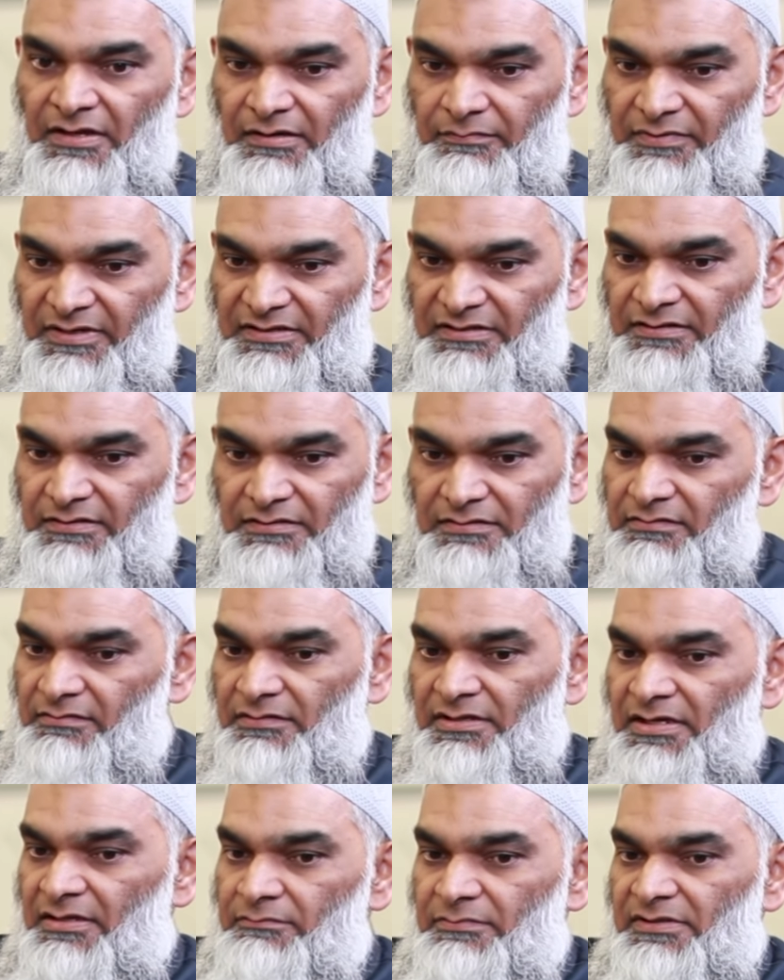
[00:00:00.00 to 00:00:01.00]
But in the
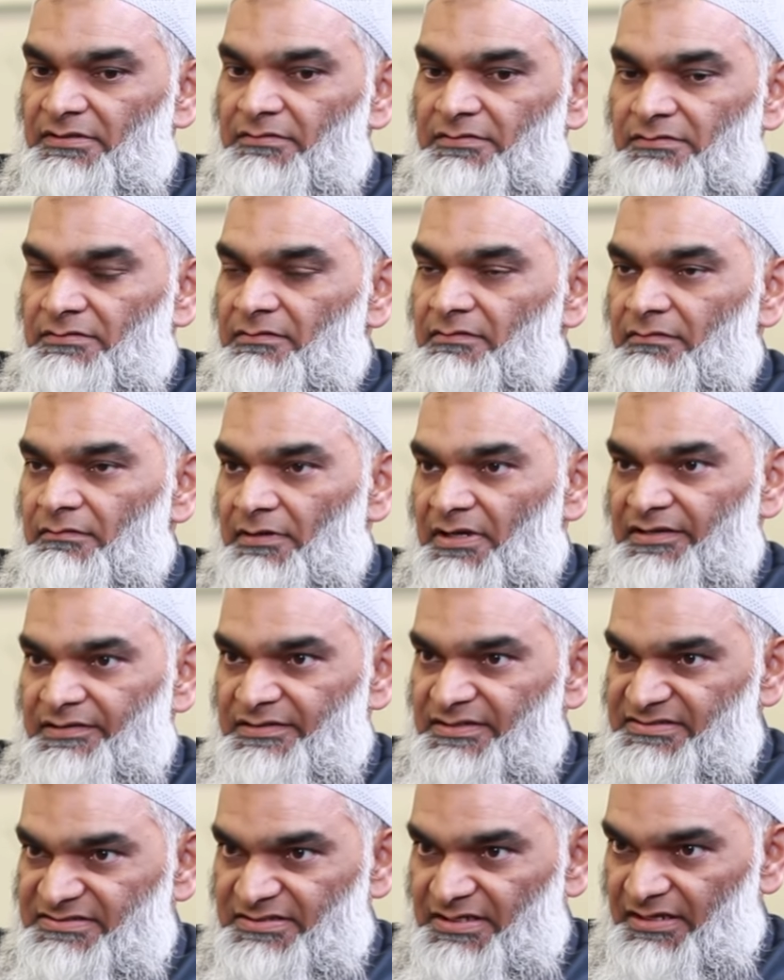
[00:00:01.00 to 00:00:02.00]
Quran, we don't know why
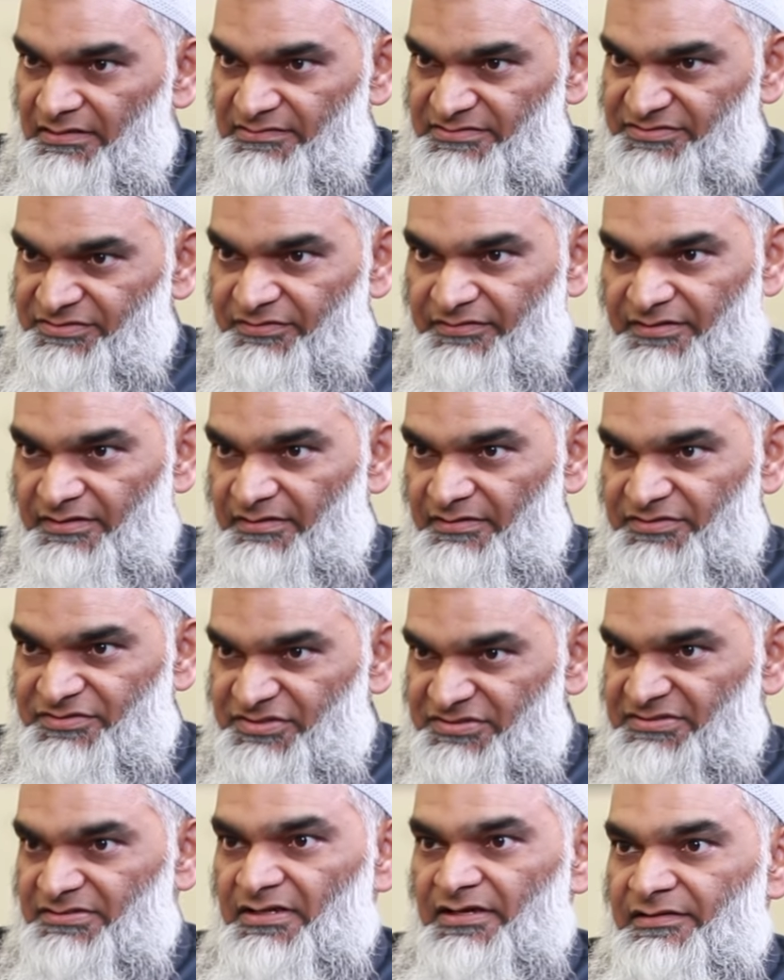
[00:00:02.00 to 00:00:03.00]
these letters are there.
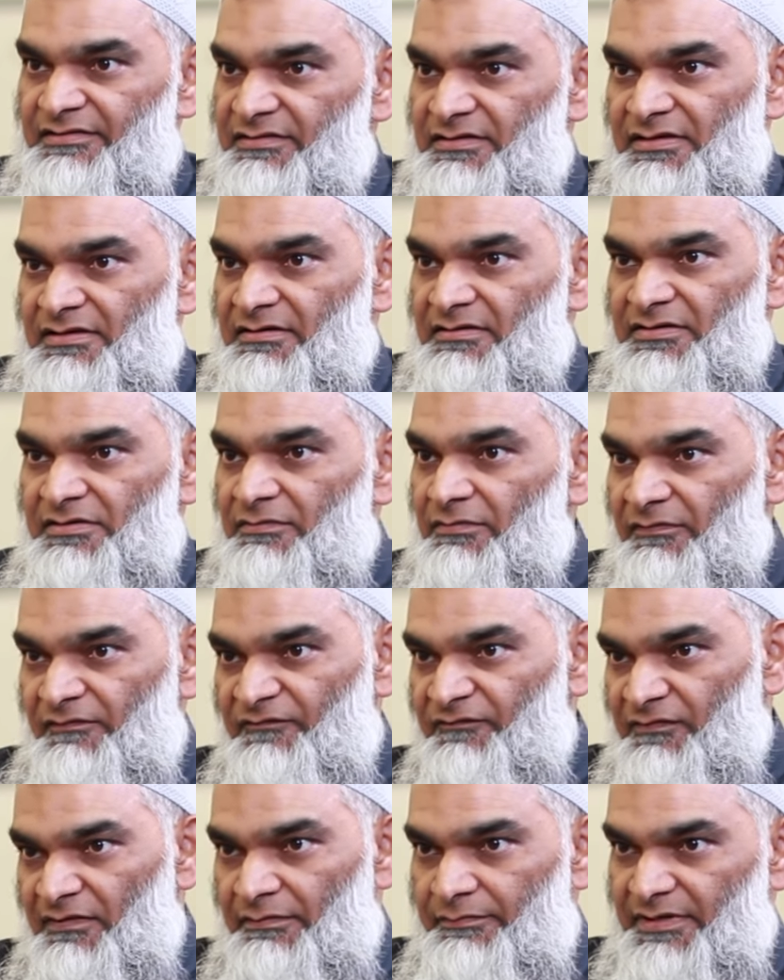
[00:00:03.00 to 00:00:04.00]
Just like there, they don't
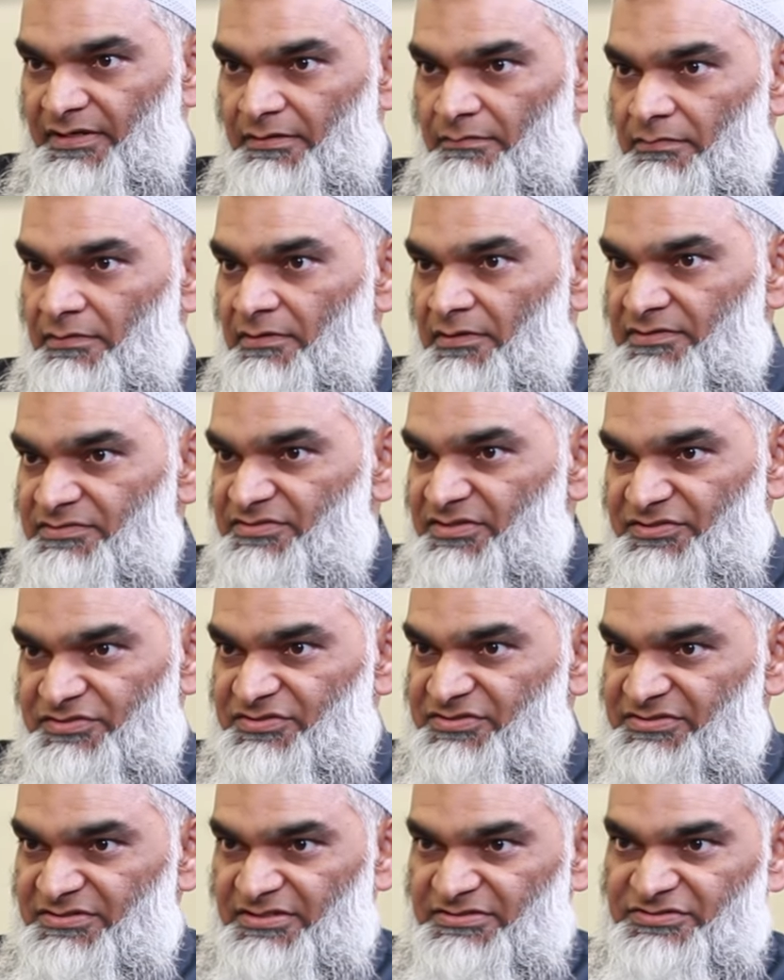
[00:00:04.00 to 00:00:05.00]
form any words, they're
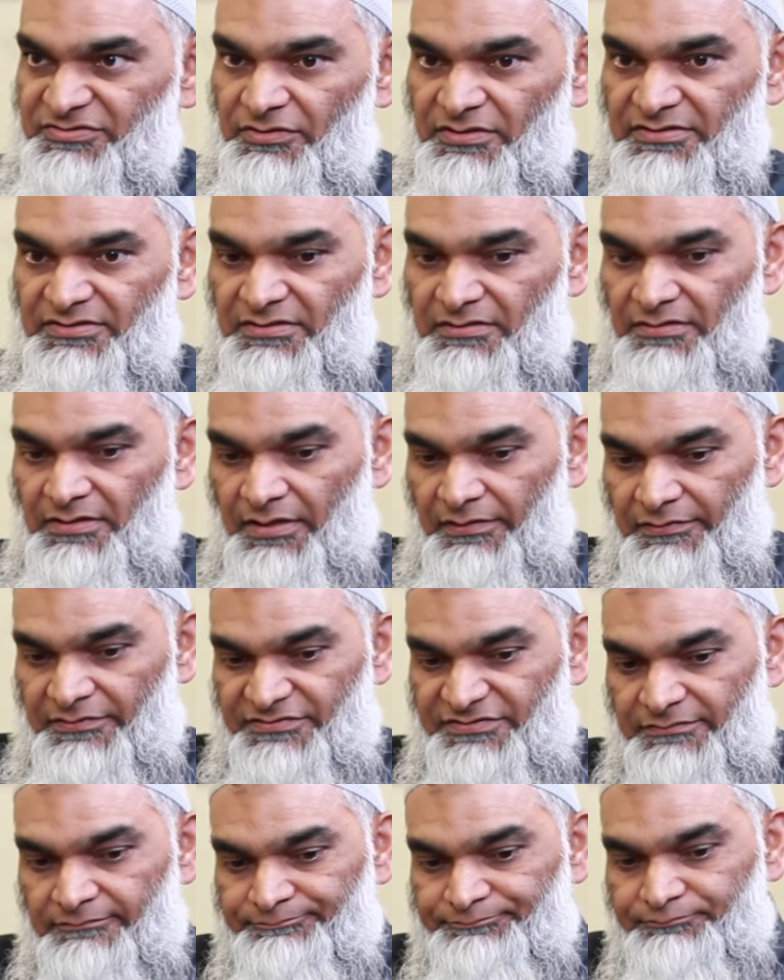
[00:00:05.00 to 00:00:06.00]
just disjointed
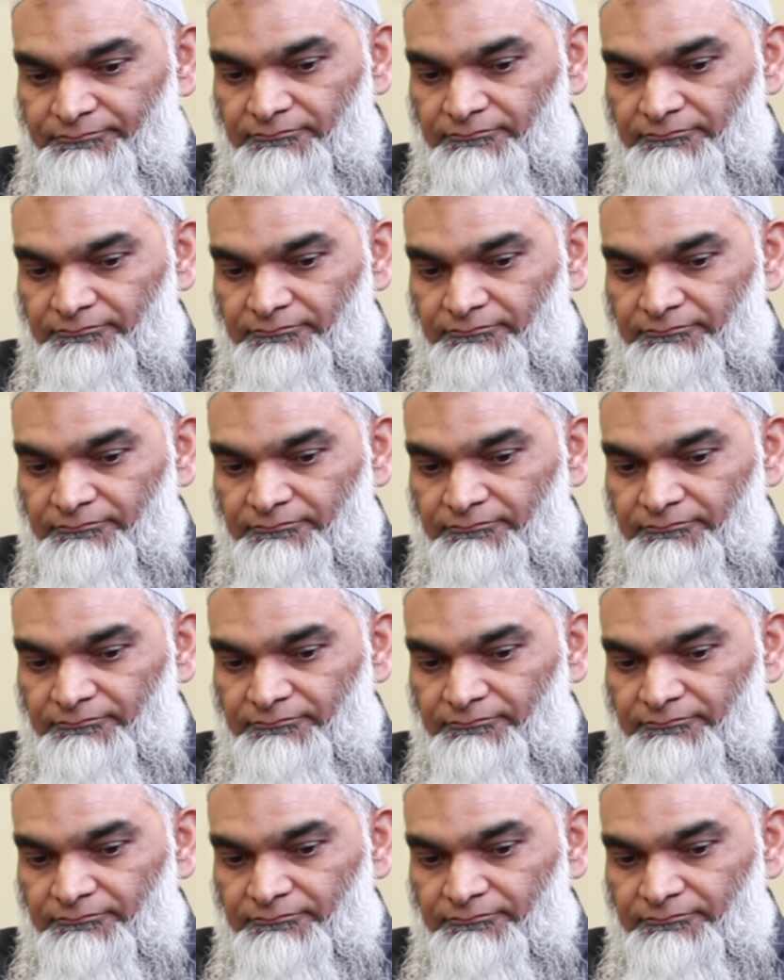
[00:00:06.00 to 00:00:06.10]
letters.